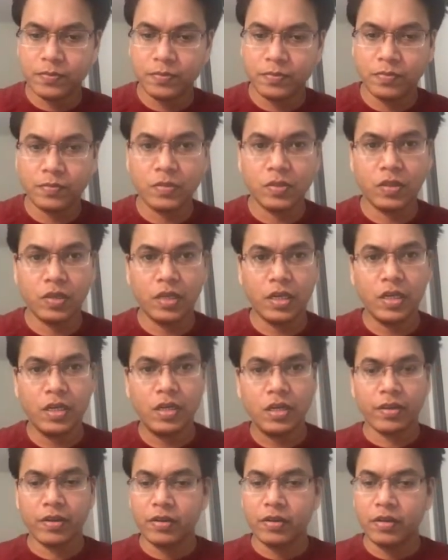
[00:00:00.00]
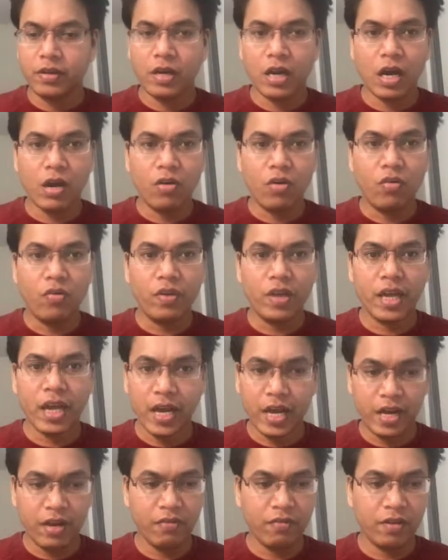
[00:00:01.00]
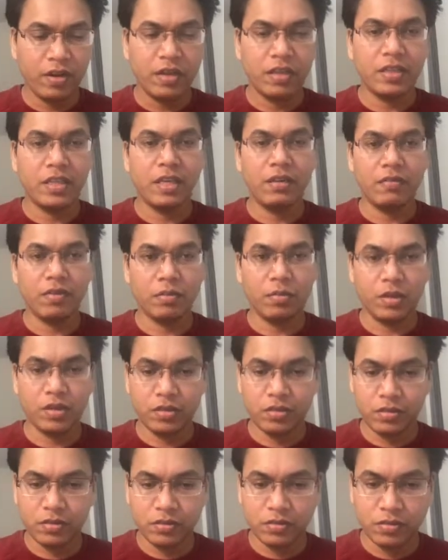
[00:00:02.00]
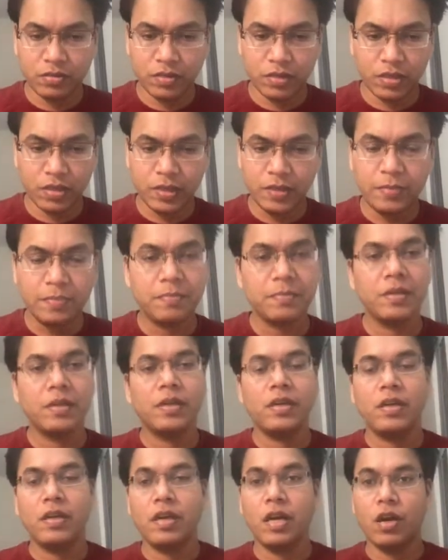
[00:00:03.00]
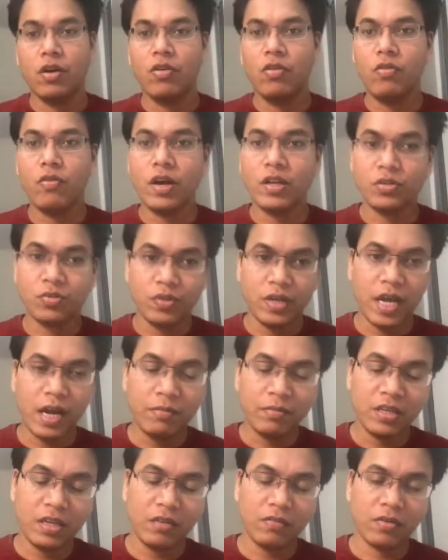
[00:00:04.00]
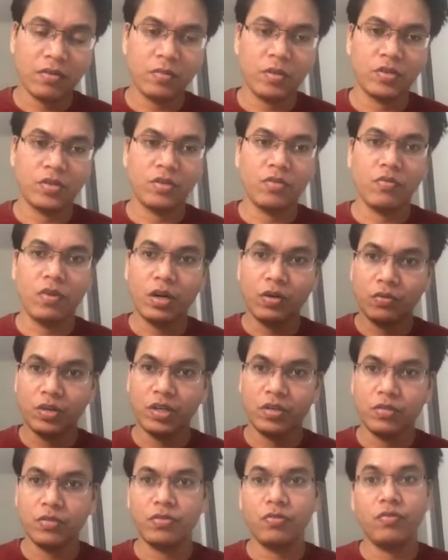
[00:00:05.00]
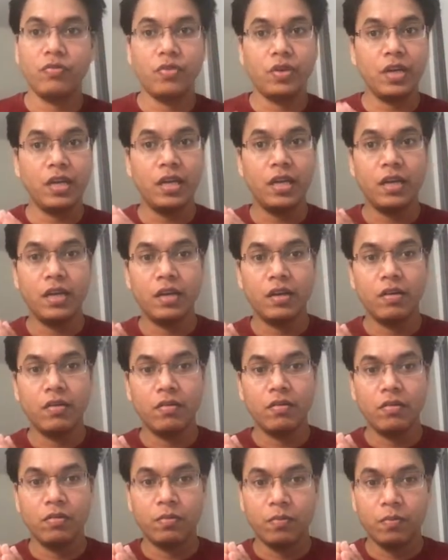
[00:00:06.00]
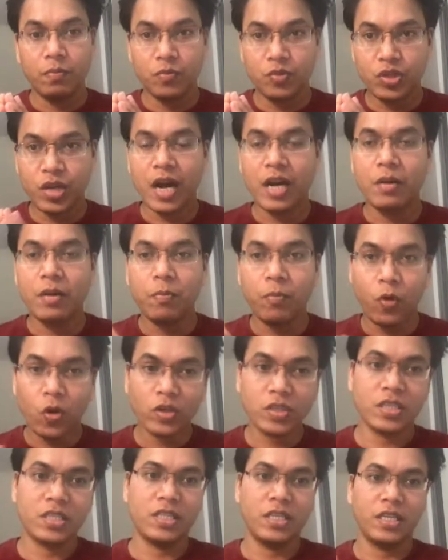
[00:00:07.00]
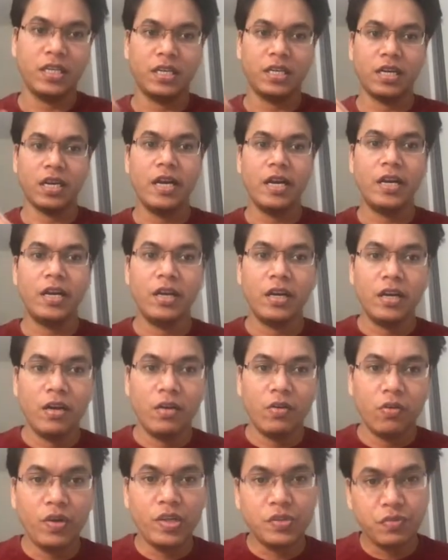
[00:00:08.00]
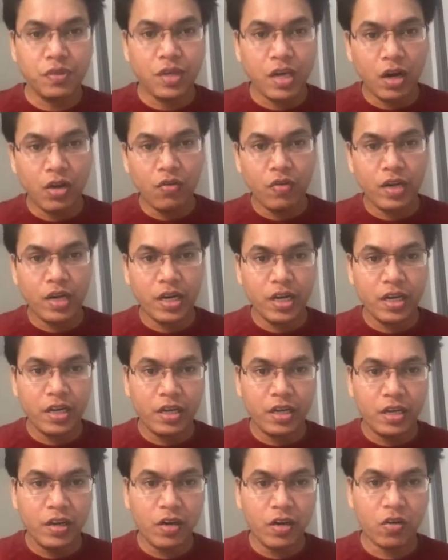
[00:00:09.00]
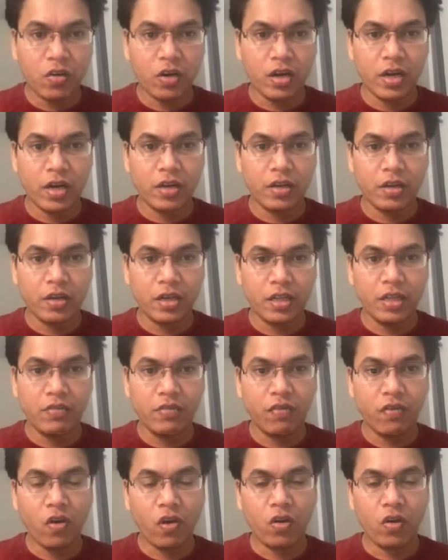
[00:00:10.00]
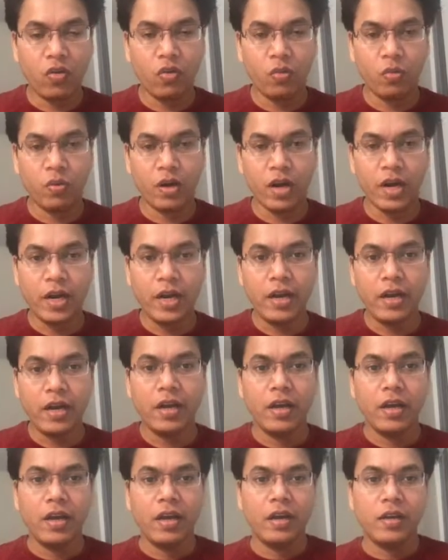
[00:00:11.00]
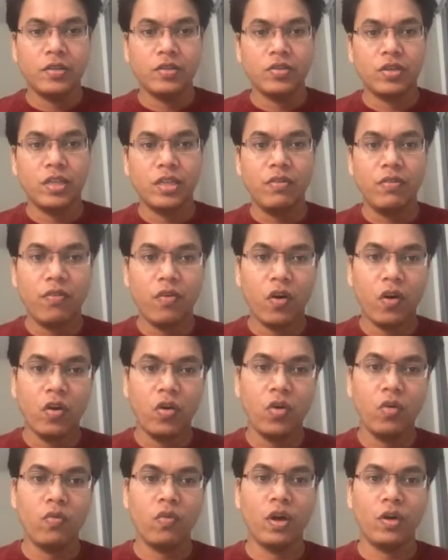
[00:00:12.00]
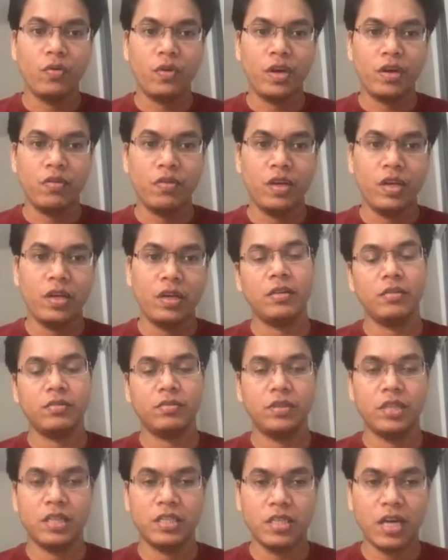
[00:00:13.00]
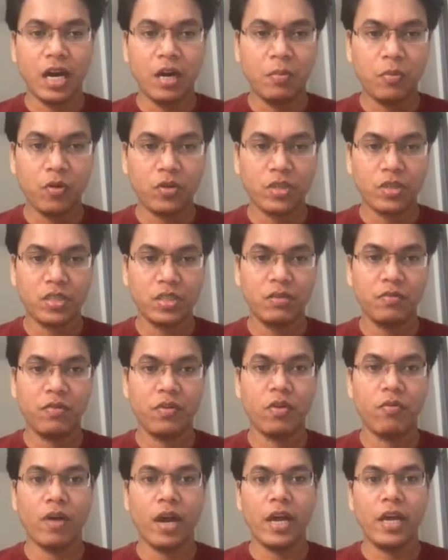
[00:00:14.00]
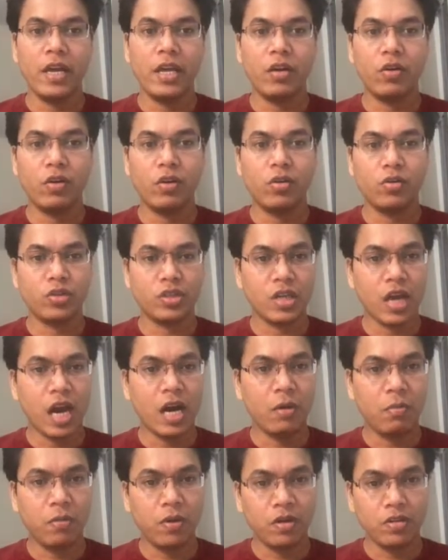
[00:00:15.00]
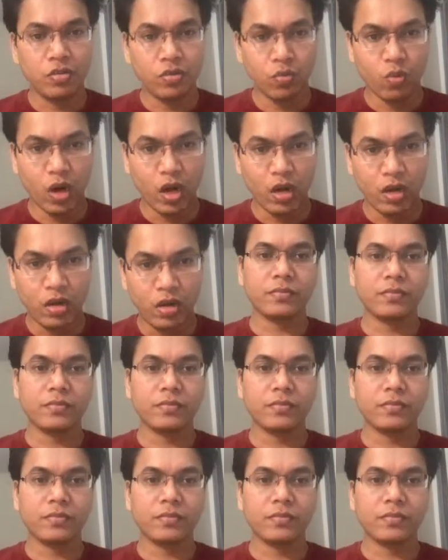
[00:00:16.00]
Okay, now we have the information. Okay, now once we have the information, what we do, we start processing it, right? Which we are doing it here already in the for loop, right? So in the for loop, what we are doing, we'll start processing from I equal to start plus 1.